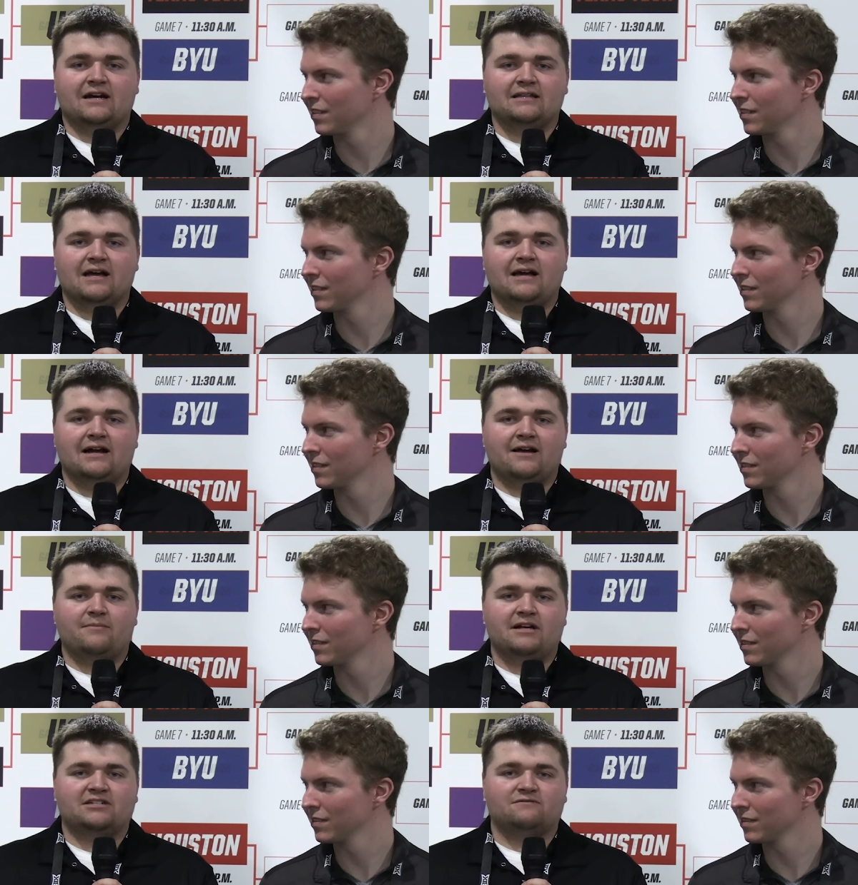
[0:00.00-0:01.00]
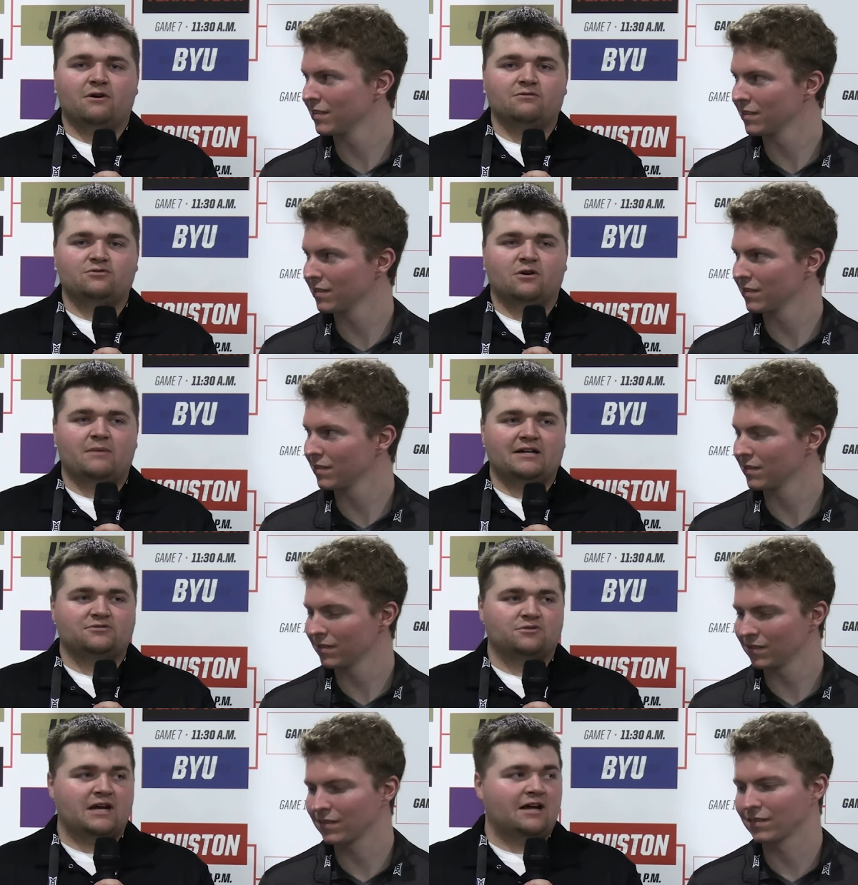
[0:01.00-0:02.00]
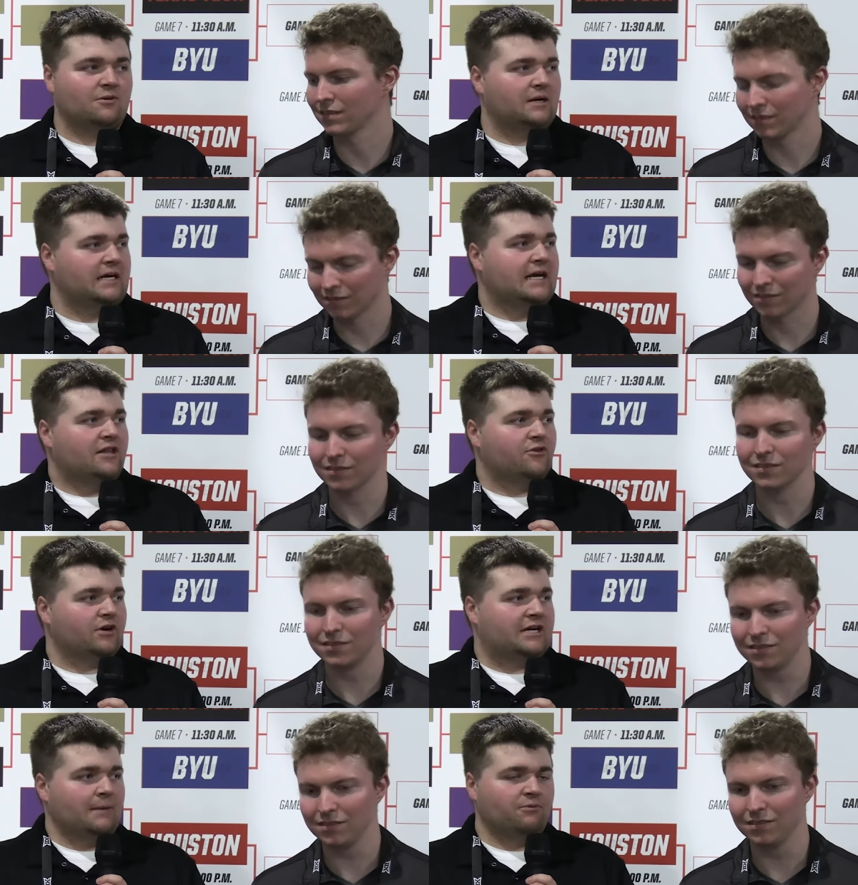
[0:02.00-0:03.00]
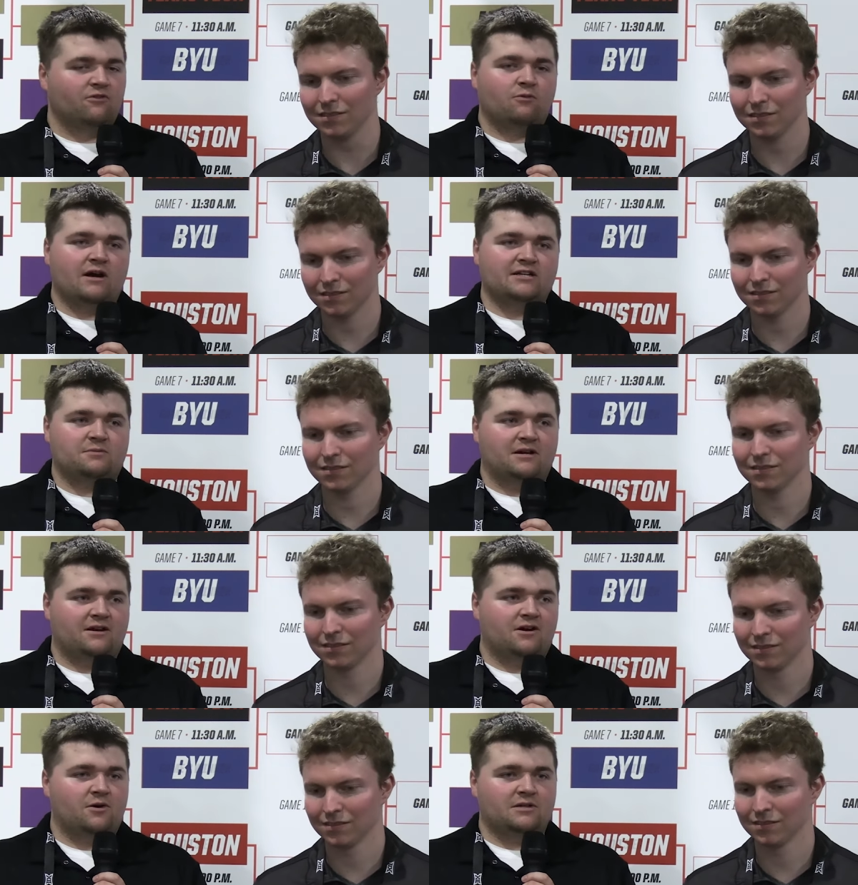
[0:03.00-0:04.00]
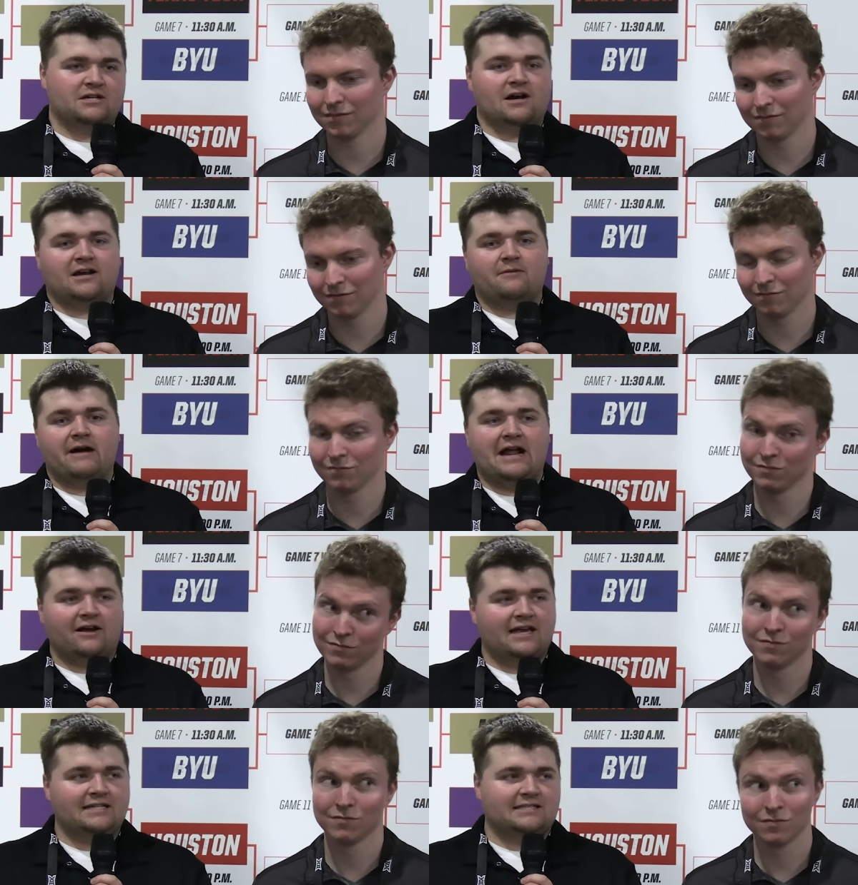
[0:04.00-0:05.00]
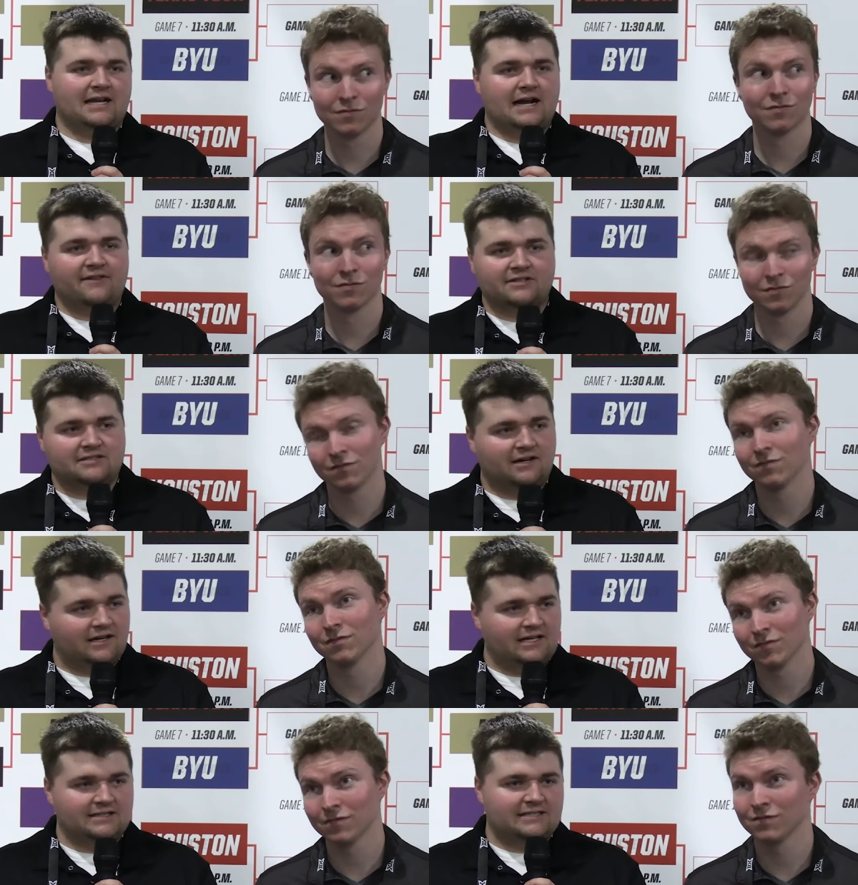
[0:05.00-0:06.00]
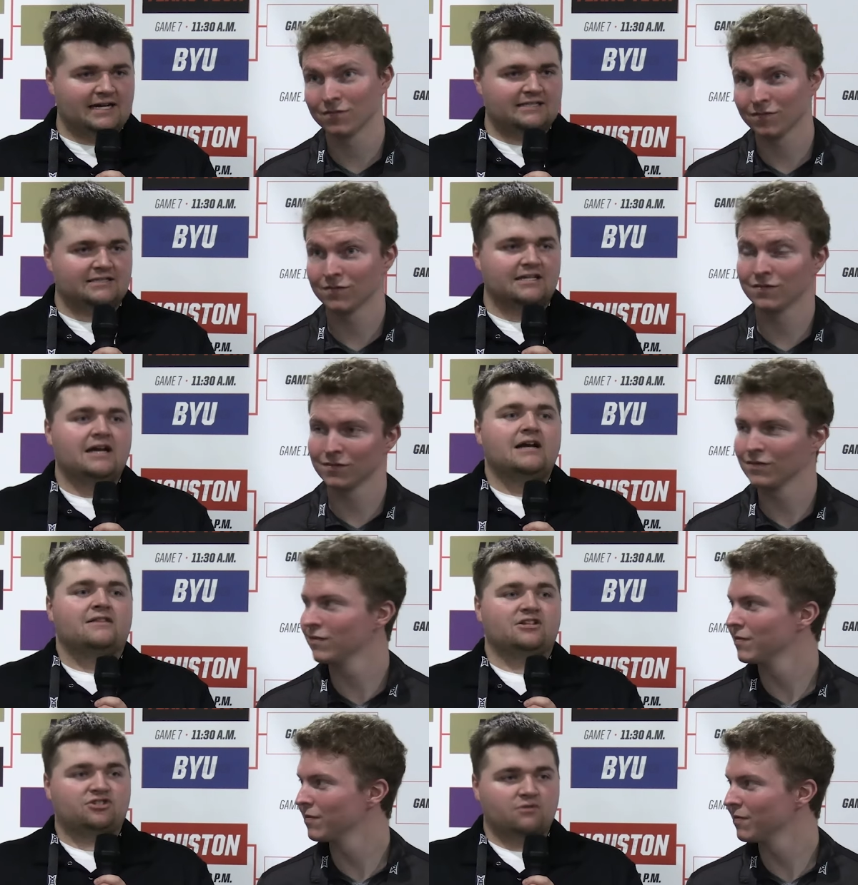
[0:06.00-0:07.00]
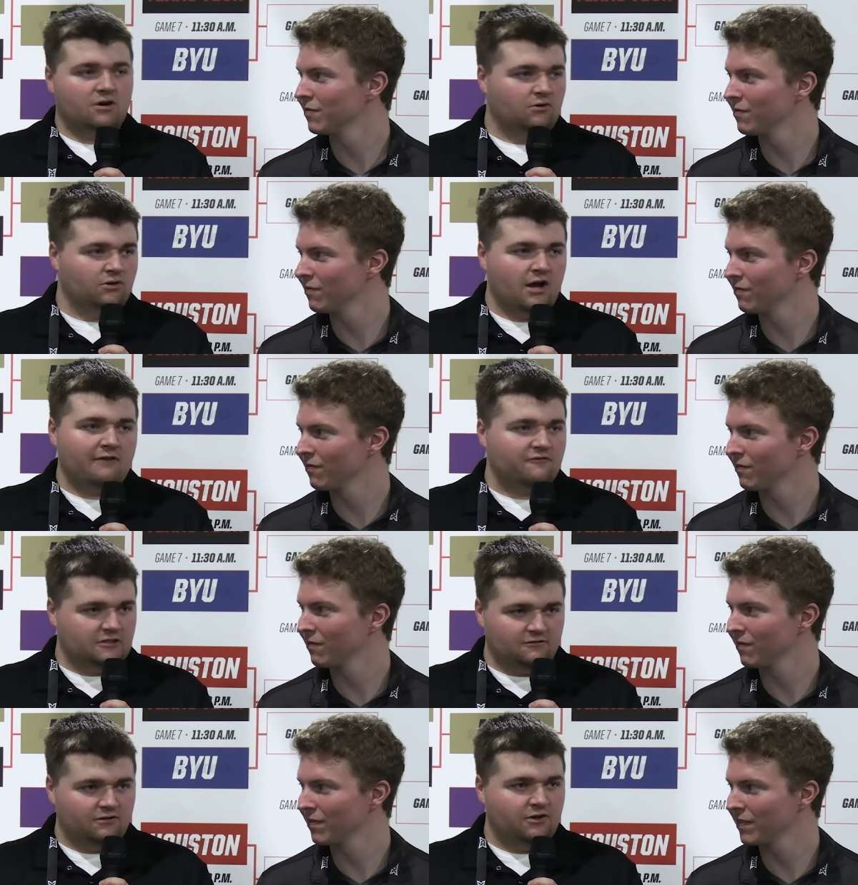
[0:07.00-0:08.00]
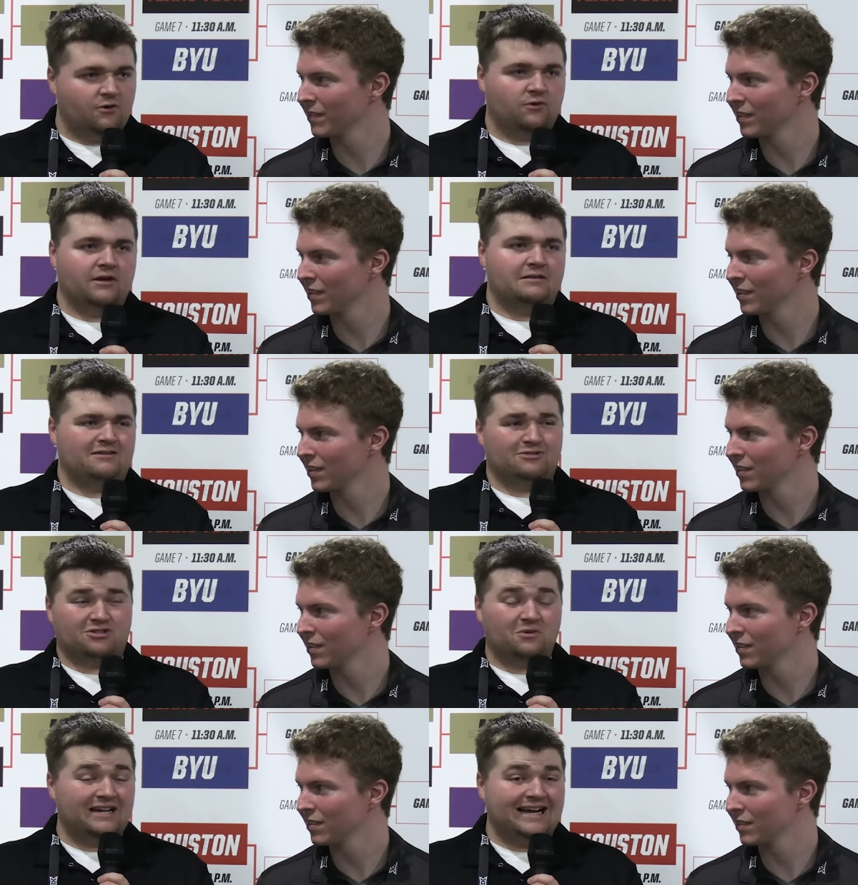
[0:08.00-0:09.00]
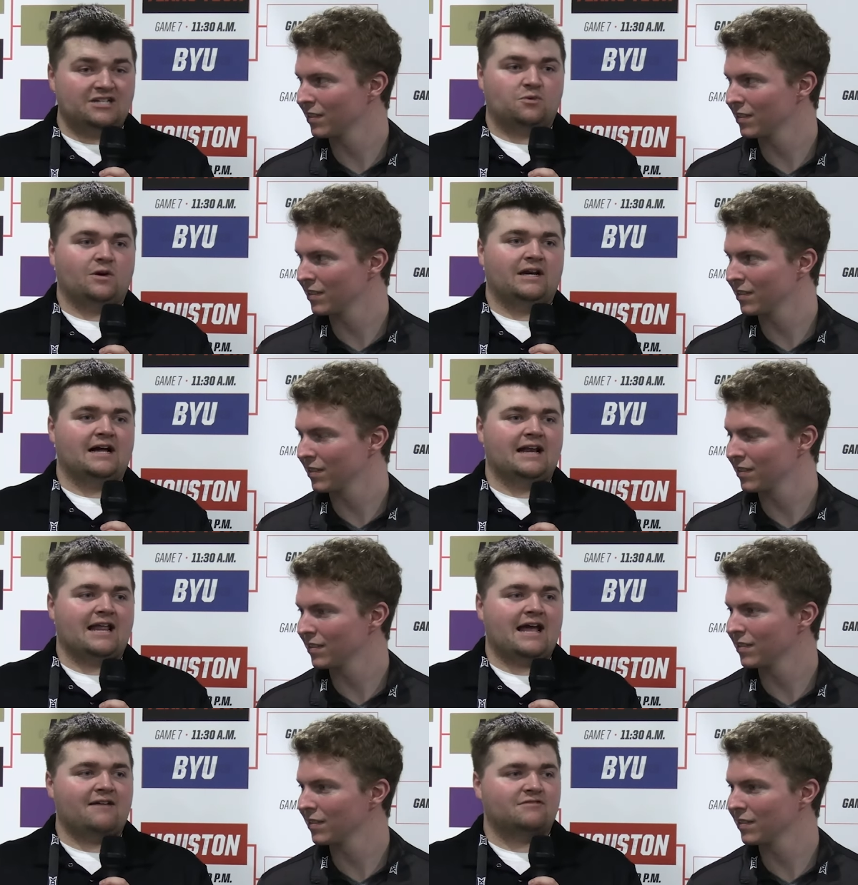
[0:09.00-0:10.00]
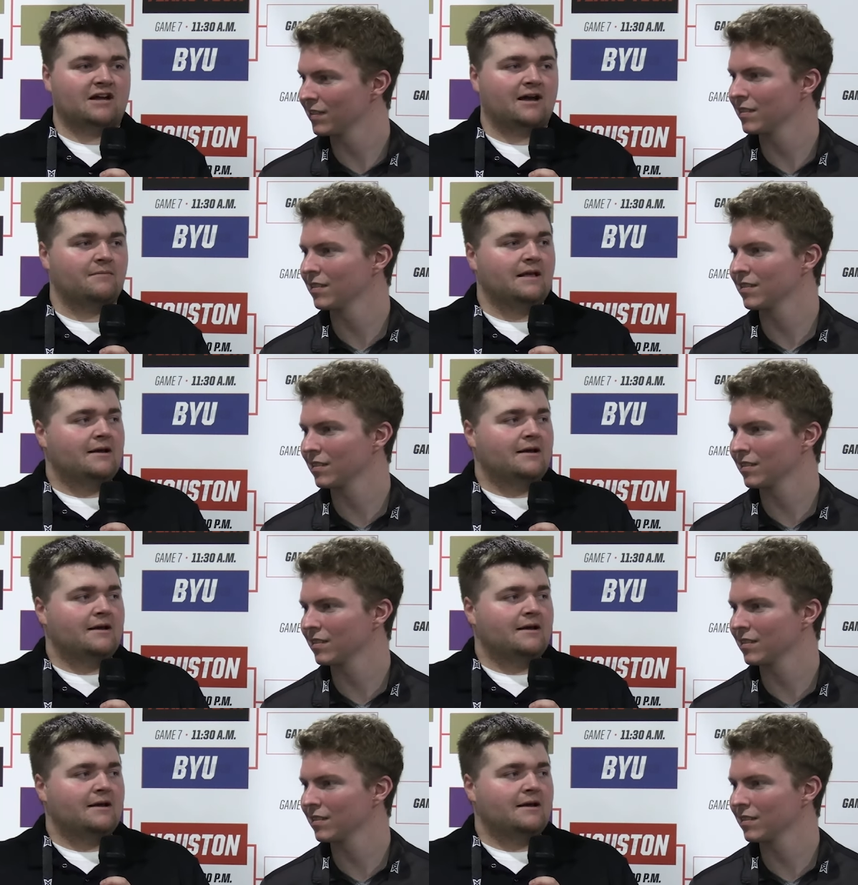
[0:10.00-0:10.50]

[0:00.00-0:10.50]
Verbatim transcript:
Speaker 1: Online. I am Mason Voth, joined by Drew Galloway. There are a couple of ways we can go in talking about how K-State got this done against Texas. They struggled offensively early. I think it was thirty-nine twenty-nine at halftime.